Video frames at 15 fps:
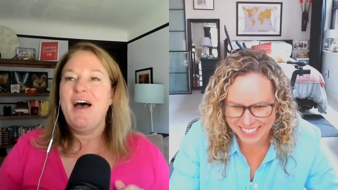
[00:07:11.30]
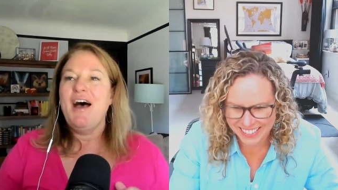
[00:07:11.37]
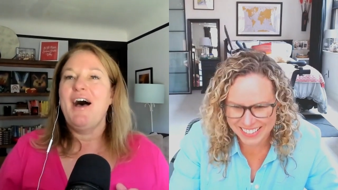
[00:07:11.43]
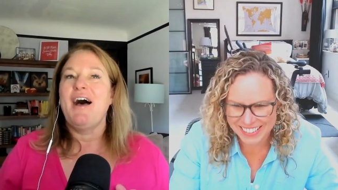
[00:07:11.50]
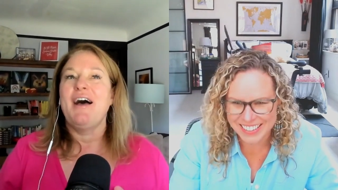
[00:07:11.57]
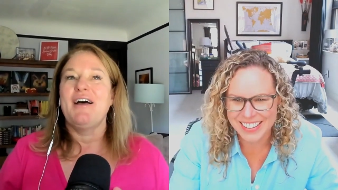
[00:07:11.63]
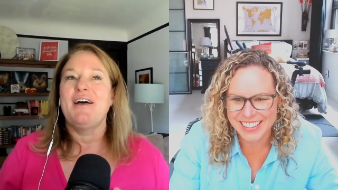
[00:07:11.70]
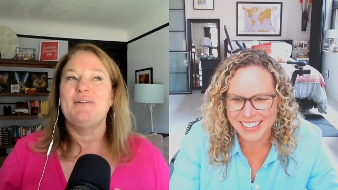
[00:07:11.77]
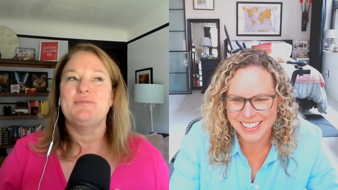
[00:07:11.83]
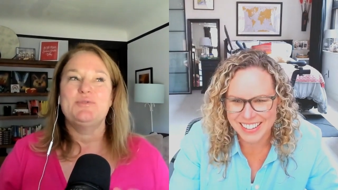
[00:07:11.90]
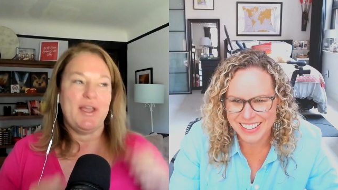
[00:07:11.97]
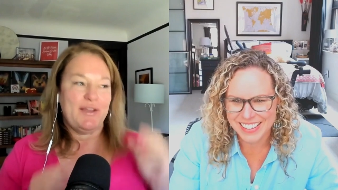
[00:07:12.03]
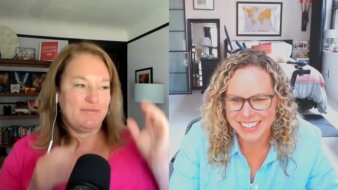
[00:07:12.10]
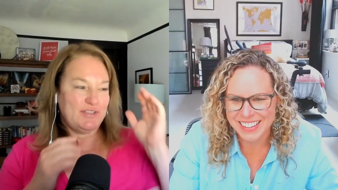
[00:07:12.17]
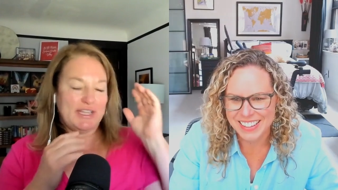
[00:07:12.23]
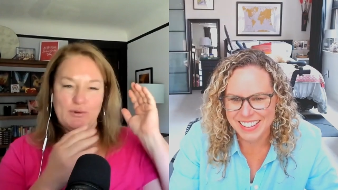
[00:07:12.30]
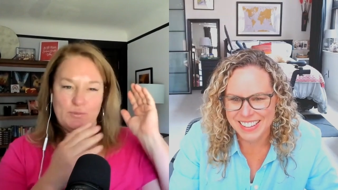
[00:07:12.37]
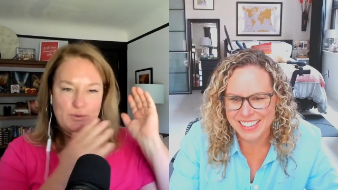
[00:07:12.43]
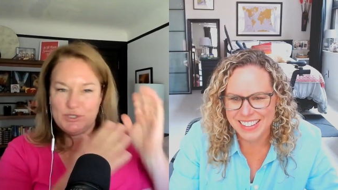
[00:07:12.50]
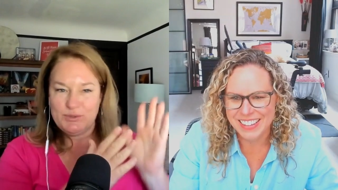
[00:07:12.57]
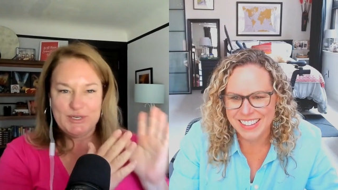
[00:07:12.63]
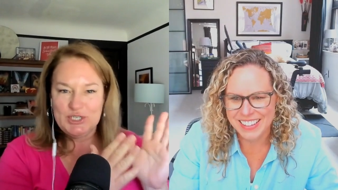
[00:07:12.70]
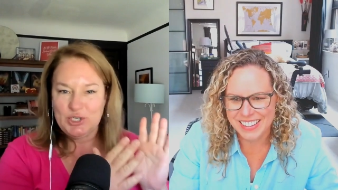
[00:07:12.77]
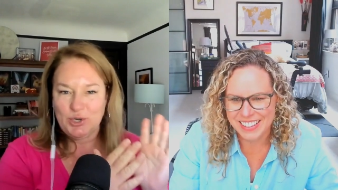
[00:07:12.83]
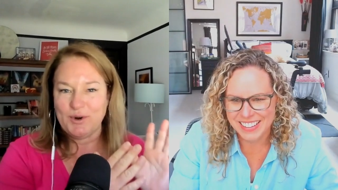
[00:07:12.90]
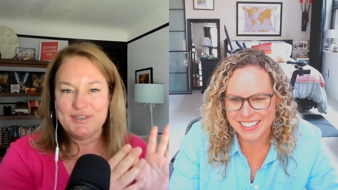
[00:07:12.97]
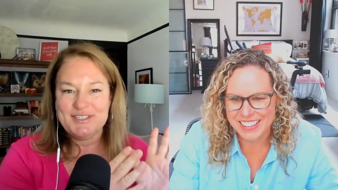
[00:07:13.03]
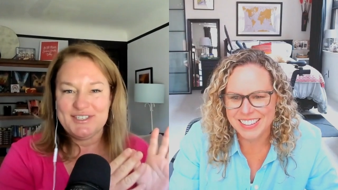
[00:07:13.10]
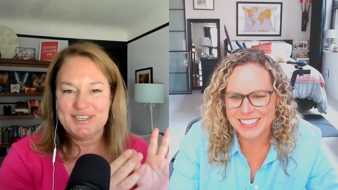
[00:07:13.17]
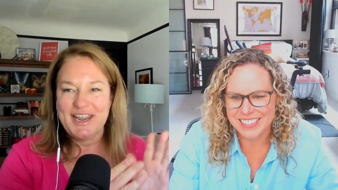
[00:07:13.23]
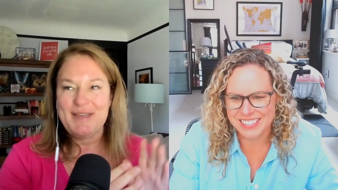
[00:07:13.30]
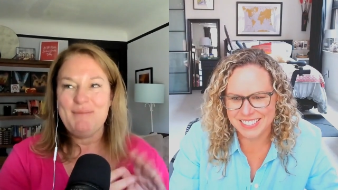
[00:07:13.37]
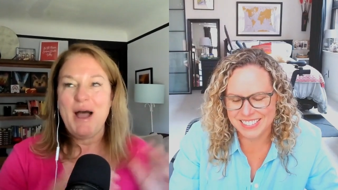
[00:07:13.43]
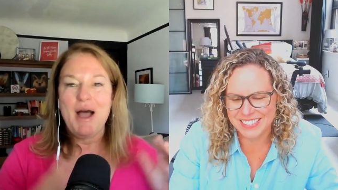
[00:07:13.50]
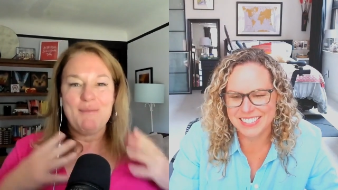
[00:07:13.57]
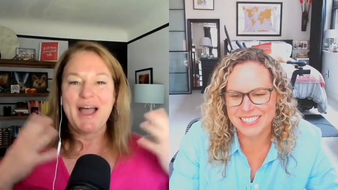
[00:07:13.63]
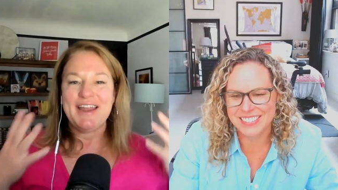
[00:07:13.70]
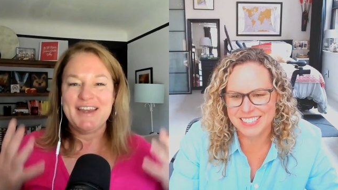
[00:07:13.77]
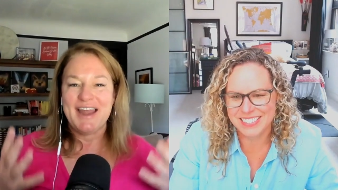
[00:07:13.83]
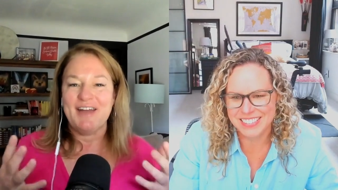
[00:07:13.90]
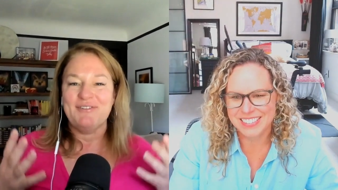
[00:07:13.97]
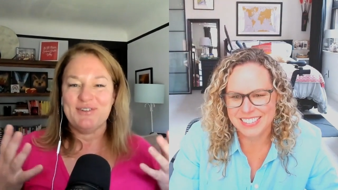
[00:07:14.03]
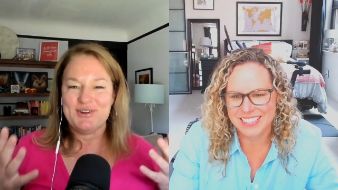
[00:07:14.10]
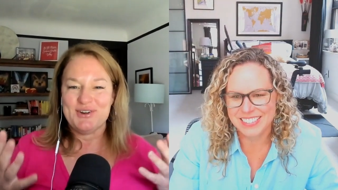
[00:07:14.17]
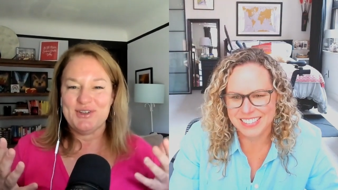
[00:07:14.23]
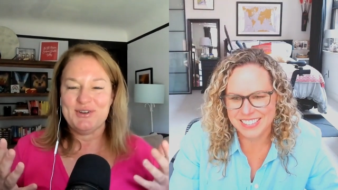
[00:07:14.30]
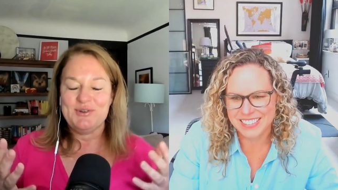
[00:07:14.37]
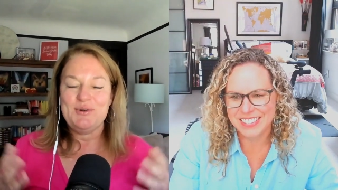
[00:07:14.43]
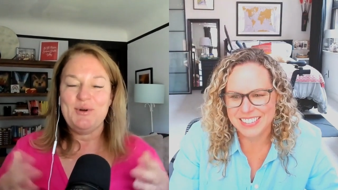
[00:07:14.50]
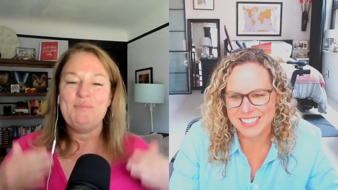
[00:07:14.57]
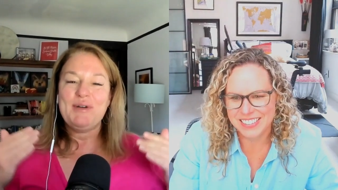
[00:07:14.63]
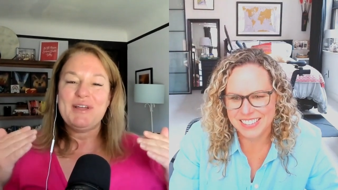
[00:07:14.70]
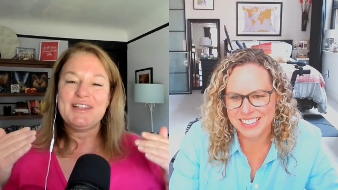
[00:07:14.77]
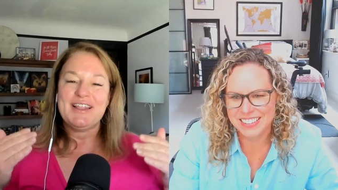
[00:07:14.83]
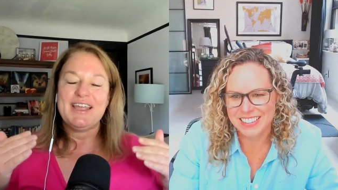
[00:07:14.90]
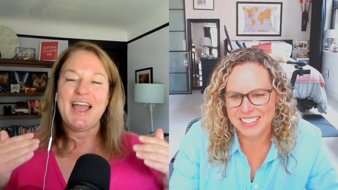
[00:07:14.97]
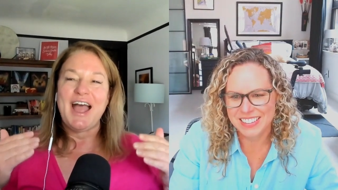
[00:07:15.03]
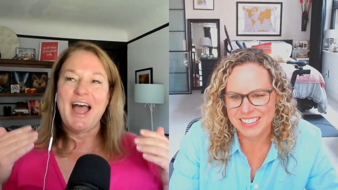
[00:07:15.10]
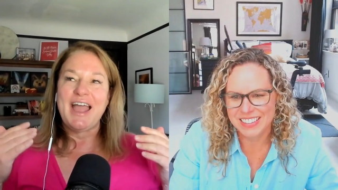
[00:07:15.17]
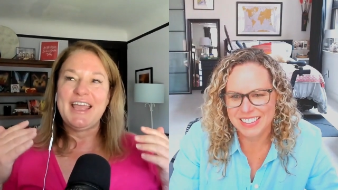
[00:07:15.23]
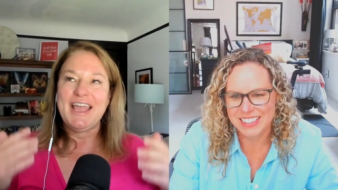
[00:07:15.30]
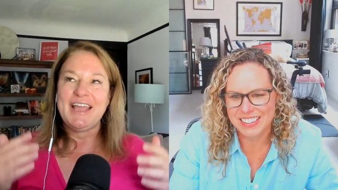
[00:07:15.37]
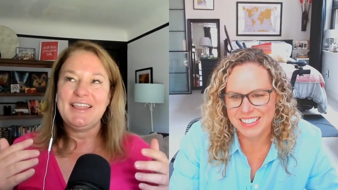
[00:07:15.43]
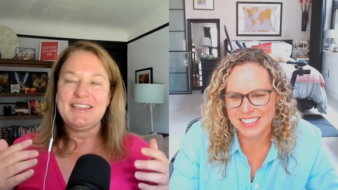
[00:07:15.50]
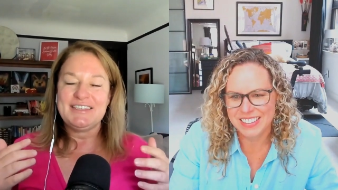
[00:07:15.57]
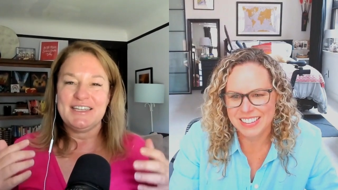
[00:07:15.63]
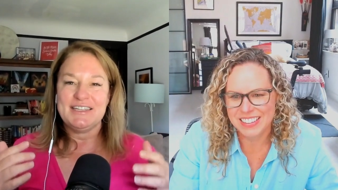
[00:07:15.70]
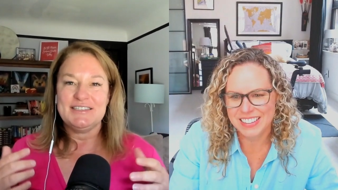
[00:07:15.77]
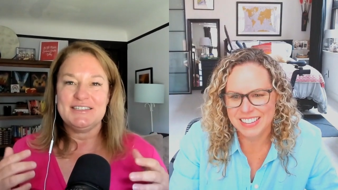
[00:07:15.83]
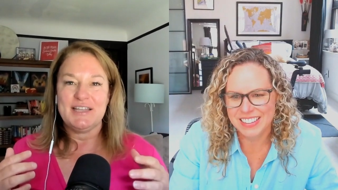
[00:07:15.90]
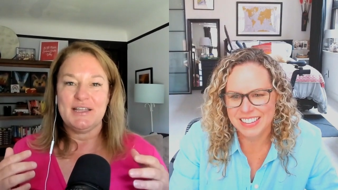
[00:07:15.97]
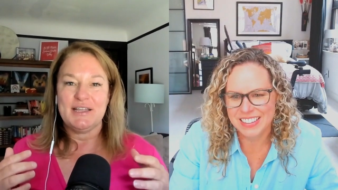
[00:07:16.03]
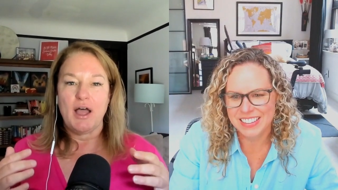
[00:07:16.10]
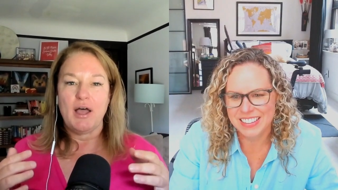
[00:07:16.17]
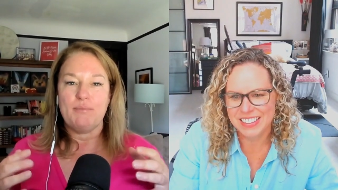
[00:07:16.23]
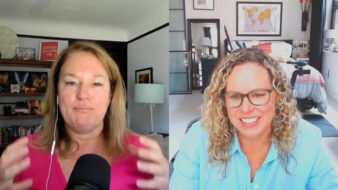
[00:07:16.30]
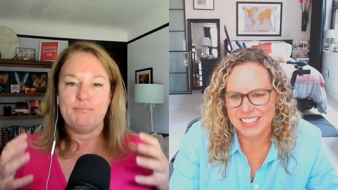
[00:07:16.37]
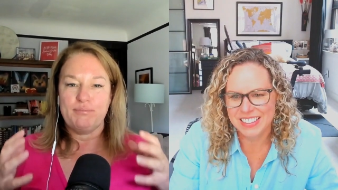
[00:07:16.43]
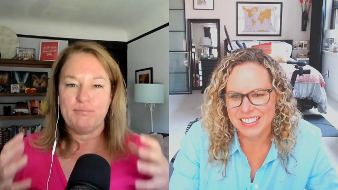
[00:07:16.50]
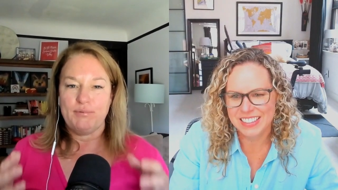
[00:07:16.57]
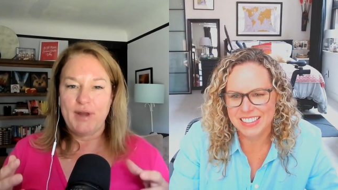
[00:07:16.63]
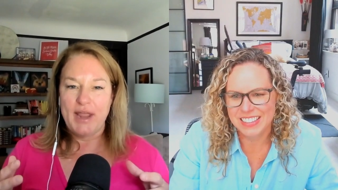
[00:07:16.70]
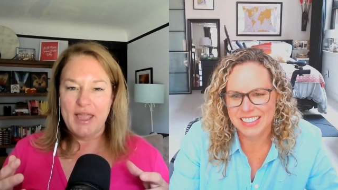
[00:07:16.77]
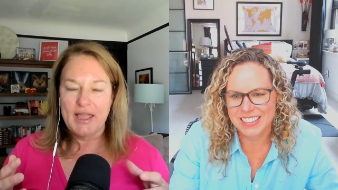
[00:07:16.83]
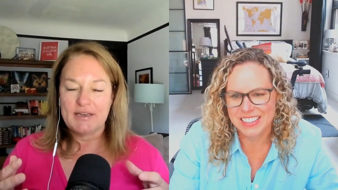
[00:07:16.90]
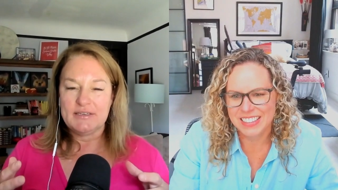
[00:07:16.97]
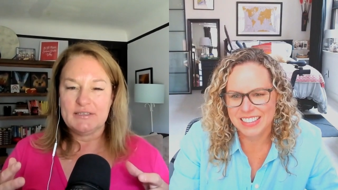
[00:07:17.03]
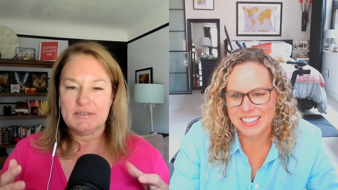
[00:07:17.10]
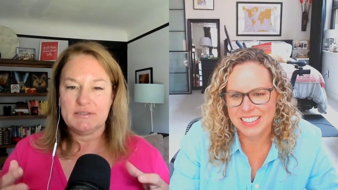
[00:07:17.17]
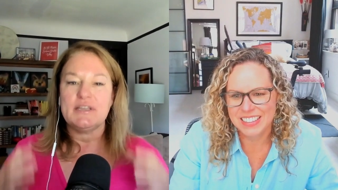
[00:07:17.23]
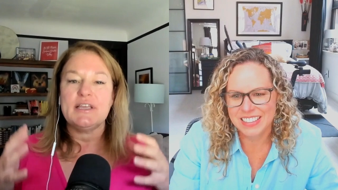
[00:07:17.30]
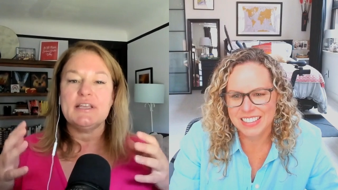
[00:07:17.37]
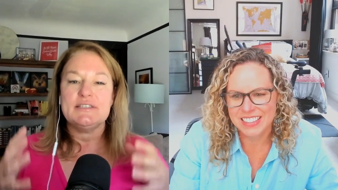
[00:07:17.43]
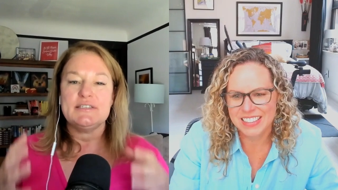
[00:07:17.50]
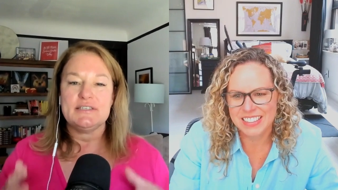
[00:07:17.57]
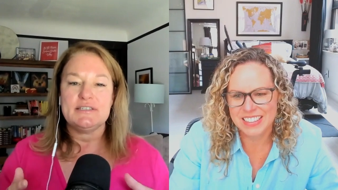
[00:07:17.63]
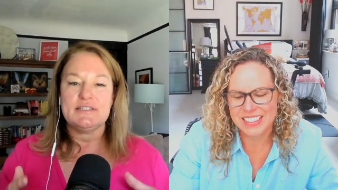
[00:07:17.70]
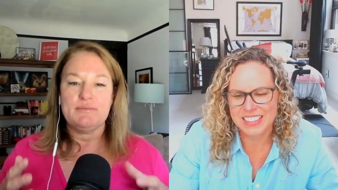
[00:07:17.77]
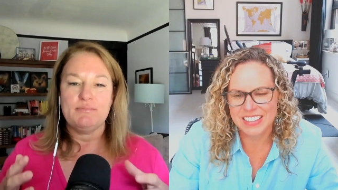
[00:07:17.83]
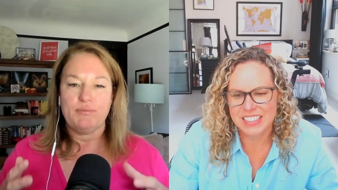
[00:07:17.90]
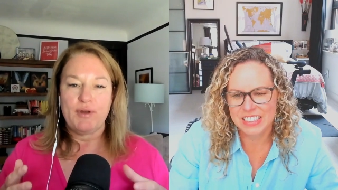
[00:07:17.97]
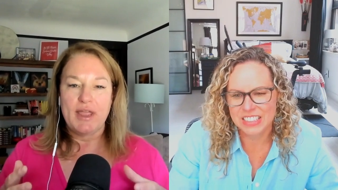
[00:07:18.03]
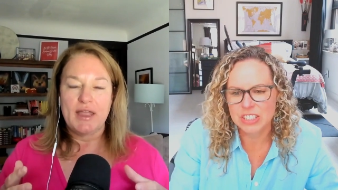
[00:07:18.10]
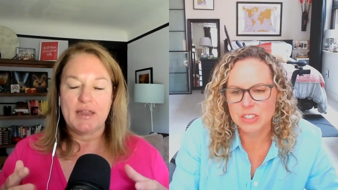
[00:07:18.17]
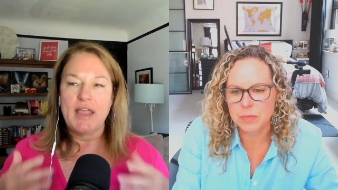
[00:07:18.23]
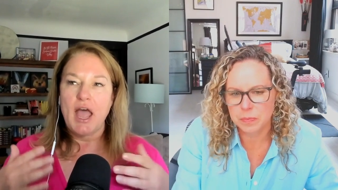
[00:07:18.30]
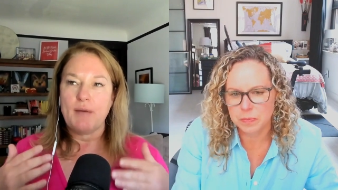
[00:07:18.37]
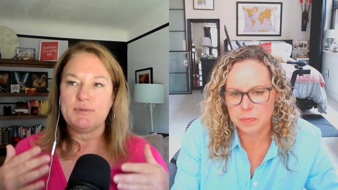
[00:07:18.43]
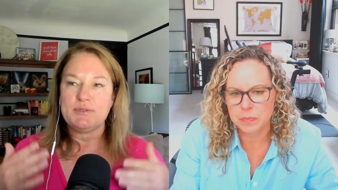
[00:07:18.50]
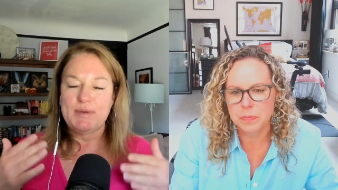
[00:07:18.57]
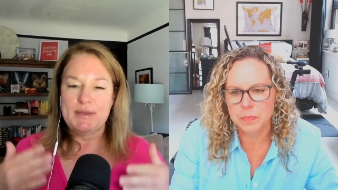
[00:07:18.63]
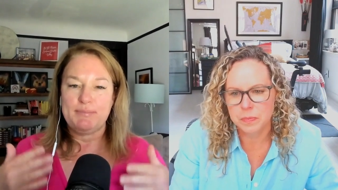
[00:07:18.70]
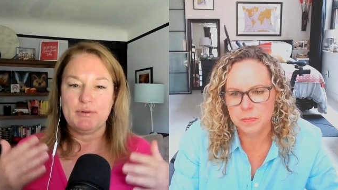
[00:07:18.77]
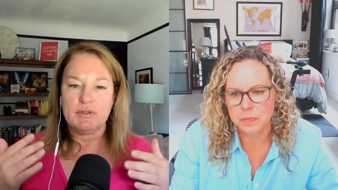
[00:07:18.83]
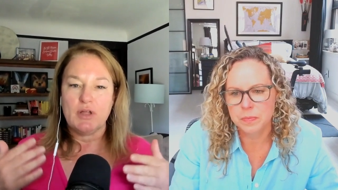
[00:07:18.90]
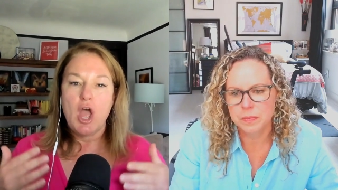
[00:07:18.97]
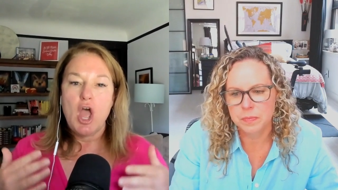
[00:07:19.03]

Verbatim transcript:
Speaker 1: Um, do I have like, we're doing chores today, mom? I mm-hmm. never knew, but like, I get the sense that a brand, the consistent brand helps people